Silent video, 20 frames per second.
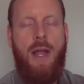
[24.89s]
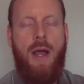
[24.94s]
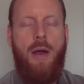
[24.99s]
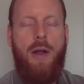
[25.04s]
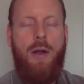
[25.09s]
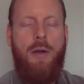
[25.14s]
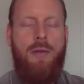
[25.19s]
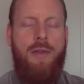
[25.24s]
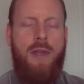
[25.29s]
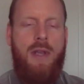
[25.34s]
Now,
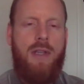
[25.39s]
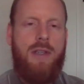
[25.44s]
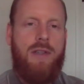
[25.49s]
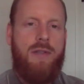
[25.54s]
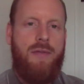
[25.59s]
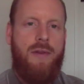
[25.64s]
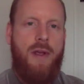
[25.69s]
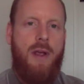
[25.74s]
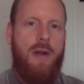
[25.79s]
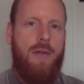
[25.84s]
I don't think
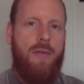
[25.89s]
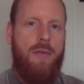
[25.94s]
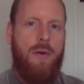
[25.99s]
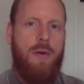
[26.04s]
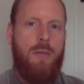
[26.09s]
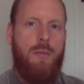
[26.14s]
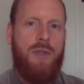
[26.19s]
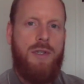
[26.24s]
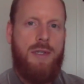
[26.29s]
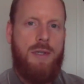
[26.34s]
it's fair
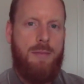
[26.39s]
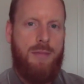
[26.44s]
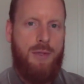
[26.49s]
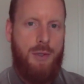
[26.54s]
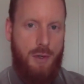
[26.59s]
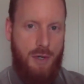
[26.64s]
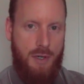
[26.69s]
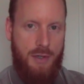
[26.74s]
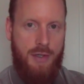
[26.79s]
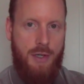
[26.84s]
for Muslims
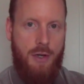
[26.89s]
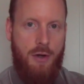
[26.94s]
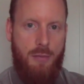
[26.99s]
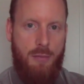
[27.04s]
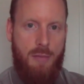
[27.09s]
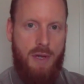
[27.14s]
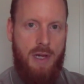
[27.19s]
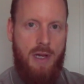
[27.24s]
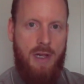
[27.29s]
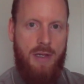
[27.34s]
to
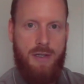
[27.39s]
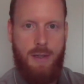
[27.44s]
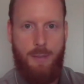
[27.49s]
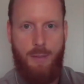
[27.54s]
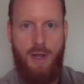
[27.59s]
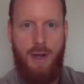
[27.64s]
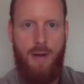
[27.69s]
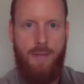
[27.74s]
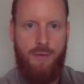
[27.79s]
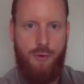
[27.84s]
consider me as
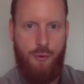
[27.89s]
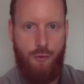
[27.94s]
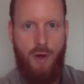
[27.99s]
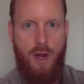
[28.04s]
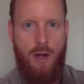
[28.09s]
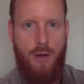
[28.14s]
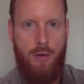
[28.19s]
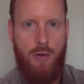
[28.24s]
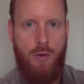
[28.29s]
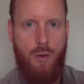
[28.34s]
some kind of
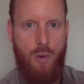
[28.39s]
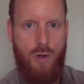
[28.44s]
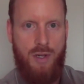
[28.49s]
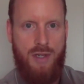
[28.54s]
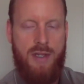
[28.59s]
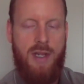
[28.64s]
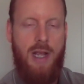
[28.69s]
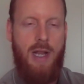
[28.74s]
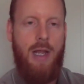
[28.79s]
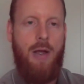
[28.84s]
traitor or
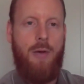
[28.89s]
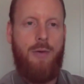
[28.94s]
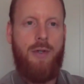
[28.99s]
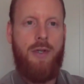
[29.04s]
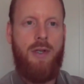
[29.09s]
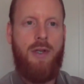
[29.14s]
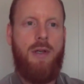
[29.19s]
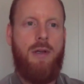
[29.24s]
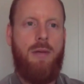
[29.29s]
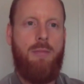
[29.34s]

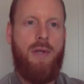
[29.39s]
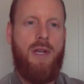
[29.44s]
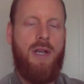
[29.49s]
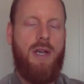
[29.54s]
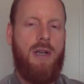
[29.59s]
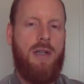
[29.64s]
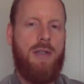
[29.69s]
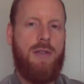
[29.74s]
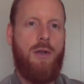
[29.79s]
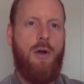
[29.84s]
sellout
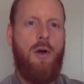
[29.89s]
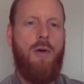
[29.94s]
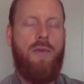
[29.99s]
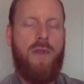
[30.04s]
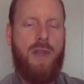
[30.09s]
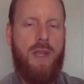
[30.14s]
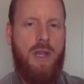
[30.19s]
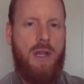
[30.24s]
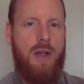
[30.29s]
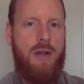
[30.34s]
because
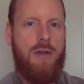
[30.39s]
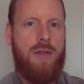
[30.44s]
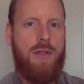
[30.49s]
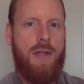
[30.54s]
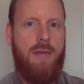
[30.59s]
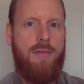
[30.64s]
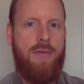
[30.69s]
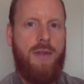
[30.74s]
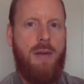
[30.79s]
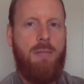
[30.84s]
over the
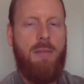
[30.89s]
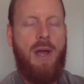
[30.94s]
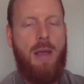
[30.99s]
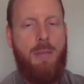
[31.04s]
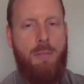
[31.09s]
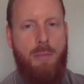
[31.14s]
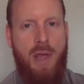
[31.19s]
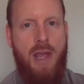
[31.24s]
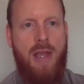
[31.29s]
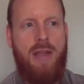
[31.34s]
years I've done
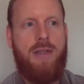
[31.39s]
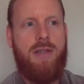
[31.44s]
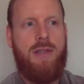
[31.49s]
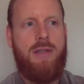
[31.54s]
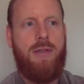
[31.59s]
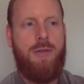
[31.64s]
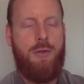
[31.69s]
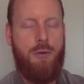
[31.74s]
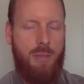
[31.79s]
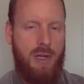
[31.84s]
my
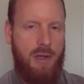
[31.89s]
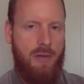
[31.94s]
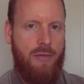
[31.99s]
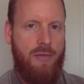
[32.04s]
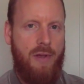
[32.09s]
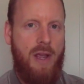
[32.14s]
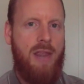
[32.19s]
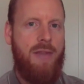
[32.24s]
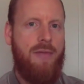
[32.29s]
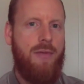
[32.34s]
best to be
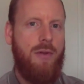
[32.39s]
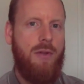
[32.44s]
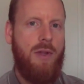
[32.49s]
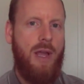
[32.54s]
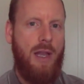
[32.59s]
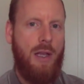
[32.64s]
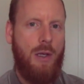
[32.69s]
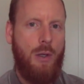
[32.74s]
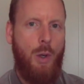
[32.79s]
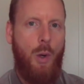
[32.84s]
faithful
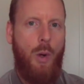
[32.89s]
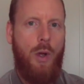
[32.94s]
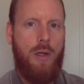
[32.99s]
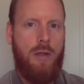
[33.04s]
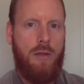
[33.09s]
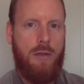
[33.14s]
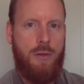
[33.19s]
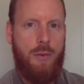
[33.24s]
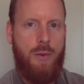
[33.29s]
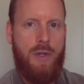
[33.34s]
and
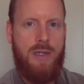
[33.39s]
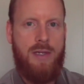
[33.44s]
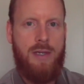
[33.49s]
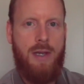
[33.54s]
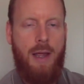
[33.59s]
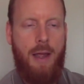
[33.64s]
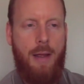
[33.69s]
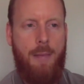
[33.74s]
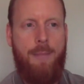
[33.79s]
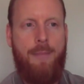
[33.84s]
loyal to
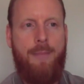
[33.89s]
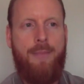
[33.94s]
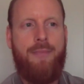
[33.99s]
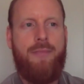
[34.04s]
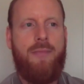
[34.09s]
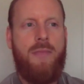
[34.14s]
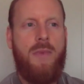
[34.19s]
Islam.